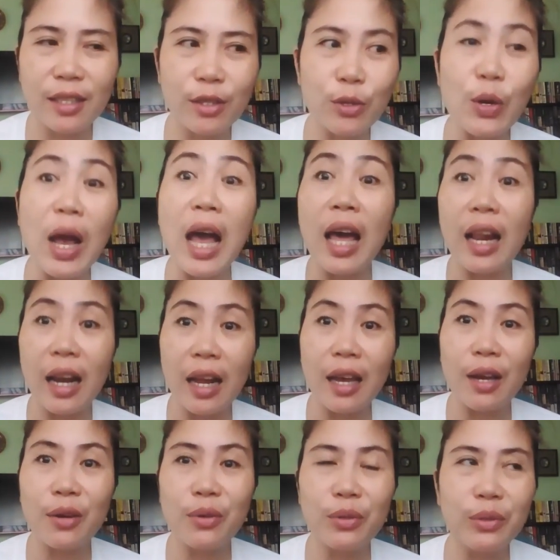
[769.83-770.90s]
nung
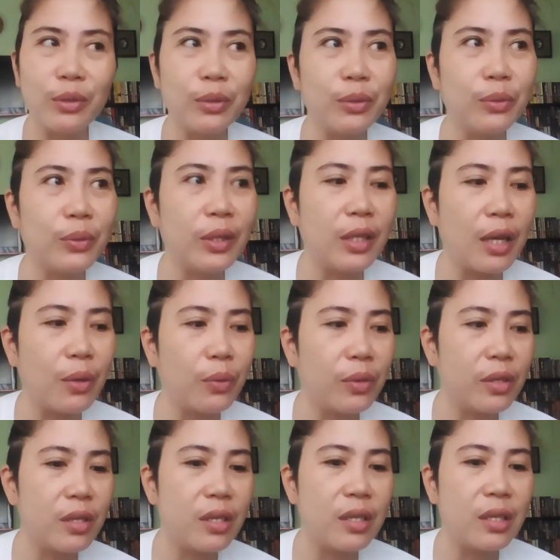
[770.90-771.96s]
araw, nung when I
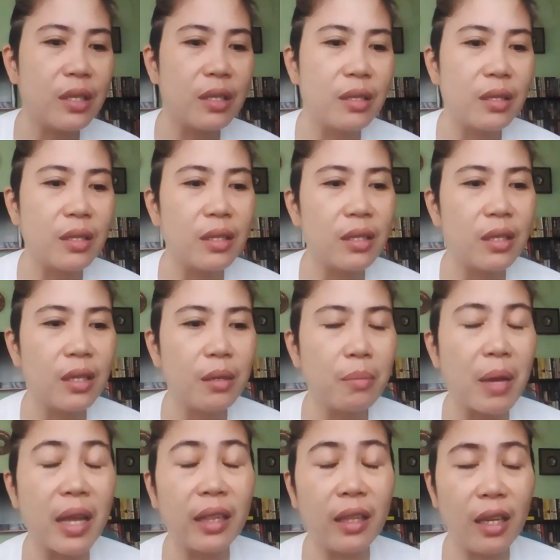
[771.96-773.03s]
was in
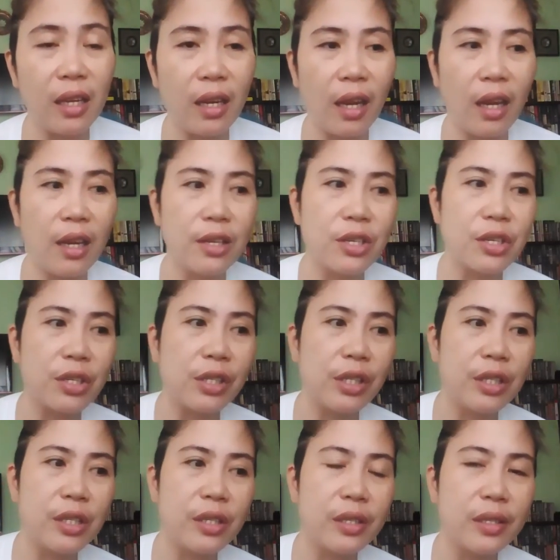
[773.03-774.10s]
my teenager
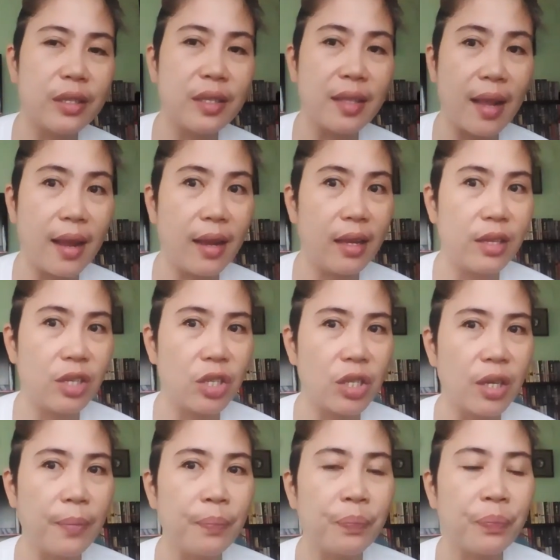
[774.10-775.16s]
stage,